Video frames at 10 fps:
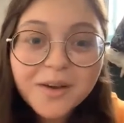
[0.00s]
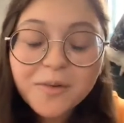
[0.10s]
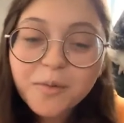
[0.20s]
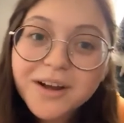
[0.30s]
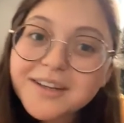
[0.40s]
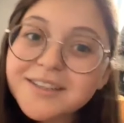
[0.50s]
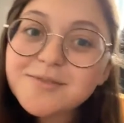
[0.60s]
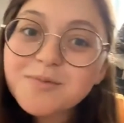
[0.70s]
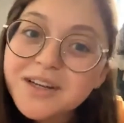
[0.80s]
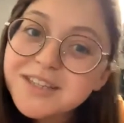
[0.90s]

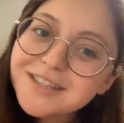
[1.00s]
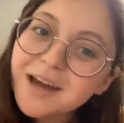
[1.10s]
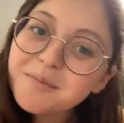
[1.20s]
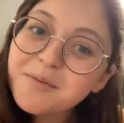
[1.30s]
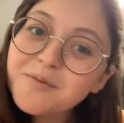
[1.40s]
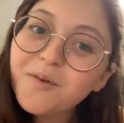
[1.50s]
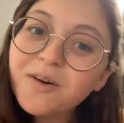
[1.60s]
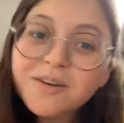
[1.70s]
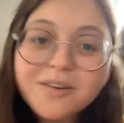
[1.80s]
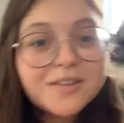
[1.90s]
what type of
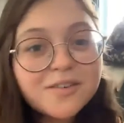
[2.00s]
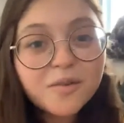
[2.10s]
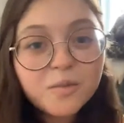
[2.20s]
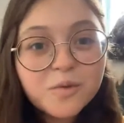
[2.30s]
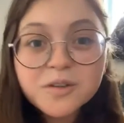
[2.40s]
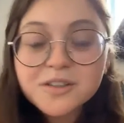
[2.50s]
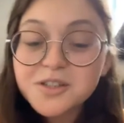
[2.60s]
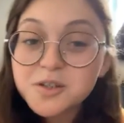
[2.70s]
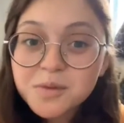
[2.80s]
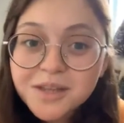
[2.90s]
world would
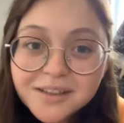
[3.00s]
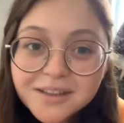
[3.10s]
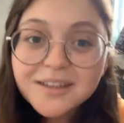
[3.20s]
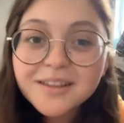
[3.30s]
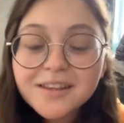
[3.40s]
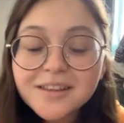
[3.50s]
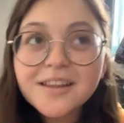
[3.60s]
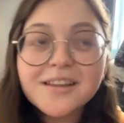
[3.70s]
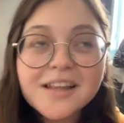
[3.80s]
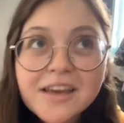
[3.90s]
you be
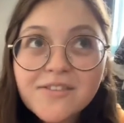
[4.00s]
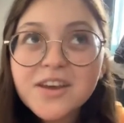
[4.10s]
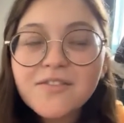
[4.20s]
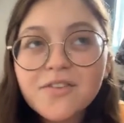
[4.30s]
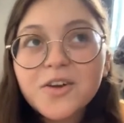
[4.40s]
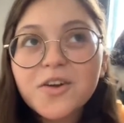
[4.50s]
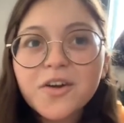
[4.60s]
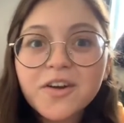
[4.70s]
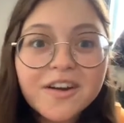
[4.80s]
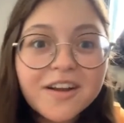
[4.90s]
leaving for
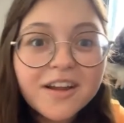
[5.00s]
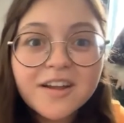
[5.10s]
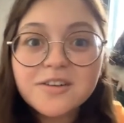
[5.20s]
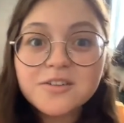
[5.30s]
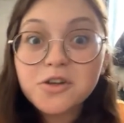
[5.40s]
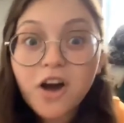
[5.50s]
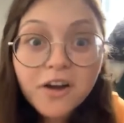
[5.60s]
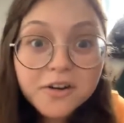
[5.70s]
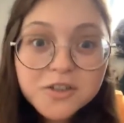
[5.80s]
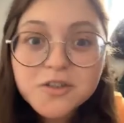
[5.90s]
your
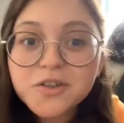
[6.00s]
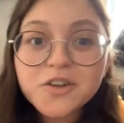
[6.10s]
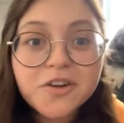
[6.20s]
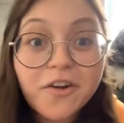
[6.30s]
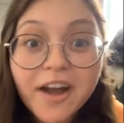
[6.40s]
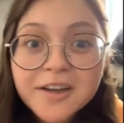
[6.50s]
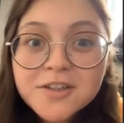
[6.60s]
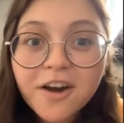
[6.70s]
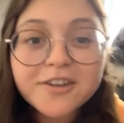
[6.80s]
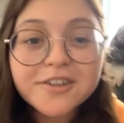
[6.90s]
daughters or your
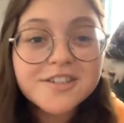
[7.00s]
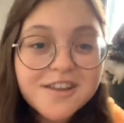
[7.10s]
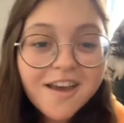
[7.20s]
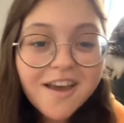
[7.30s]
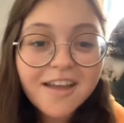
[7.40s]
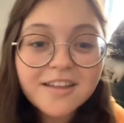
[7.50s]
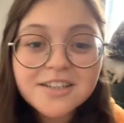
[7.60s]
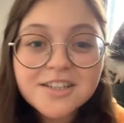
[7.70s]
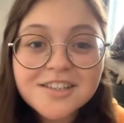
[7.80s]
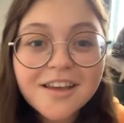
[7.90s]
granddaughters? And then
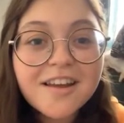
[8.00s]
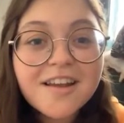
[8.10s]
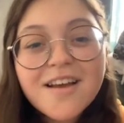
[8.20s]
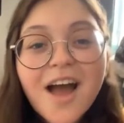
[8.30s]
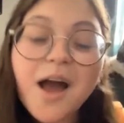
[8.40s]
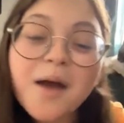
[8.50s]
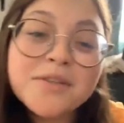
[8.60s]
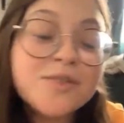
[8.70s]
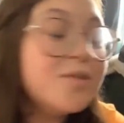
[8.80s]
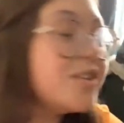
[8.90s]
she said, I'm
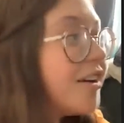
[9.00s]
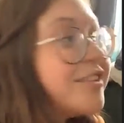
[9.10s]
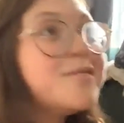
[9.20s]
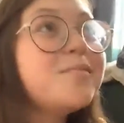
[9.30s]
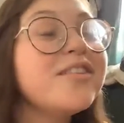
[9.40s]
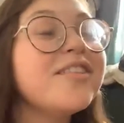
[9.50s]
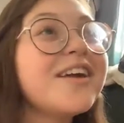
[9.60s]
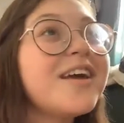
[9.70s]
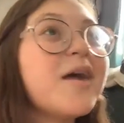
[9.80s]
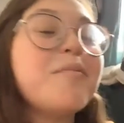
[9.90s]
too young to be
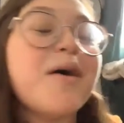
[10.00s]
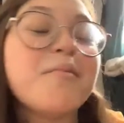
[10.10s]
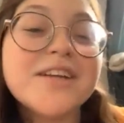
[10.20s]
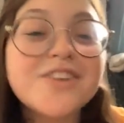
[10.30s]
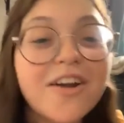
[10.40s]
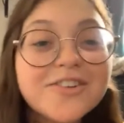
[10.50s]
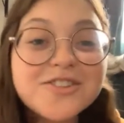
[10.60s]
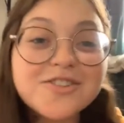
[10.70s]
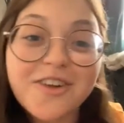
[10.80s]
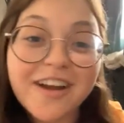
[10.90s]
thinking about my
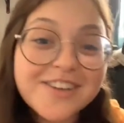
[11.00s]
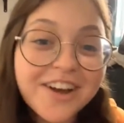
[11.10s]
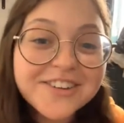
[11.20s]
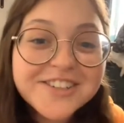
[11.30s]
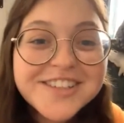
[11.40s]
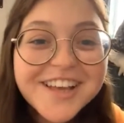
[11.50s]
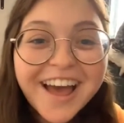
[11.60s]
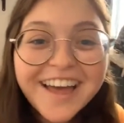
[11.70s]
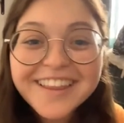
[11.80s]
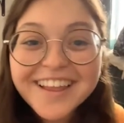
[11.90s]
daughters or granddaughters.
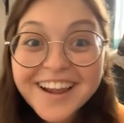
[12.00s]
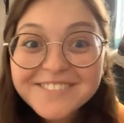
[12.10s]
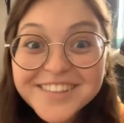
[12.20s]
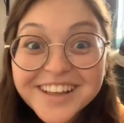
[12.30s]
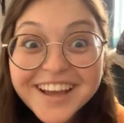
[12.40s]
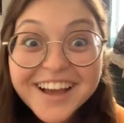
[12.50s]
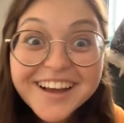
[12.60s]
And then I'm like,